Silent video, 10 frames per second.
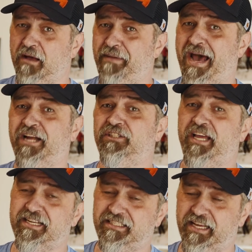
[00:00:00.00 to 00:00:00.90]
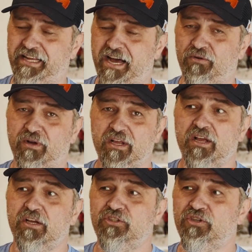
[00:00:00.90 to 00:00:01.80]
batch they had sent out.
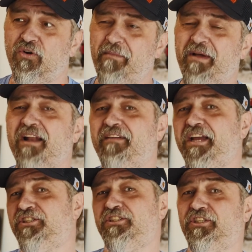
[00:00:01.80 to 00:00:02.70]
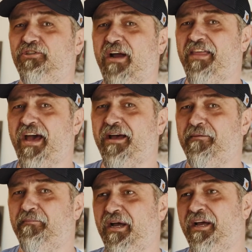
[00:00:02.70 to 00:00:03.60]
So I'm kind of anxious to try
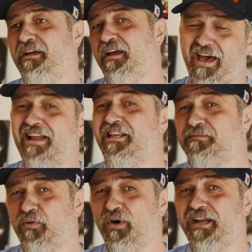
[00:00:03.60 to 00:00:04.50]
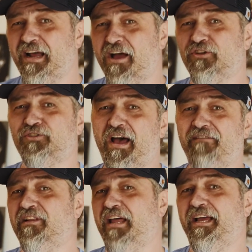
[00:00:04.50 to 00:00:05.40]
that. But at this point, I also
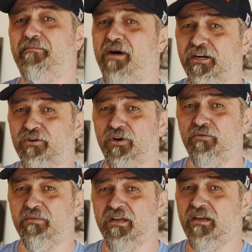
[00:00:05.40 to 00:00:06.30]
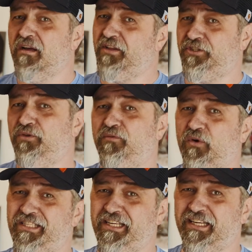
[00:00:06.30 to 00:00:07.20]
have the Leica monochrome, the
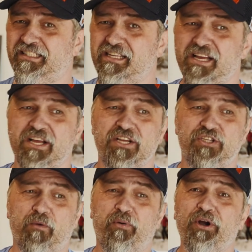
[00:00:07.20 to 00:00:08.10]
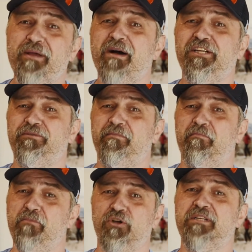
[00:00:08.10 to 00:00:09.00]
246. So pretty much
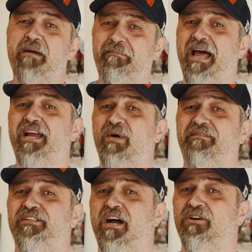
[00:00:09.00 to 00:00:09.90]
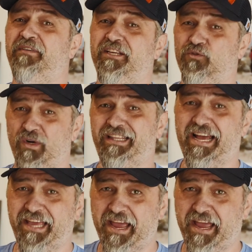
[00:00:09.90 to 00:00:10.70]
most of my black and white photography is with that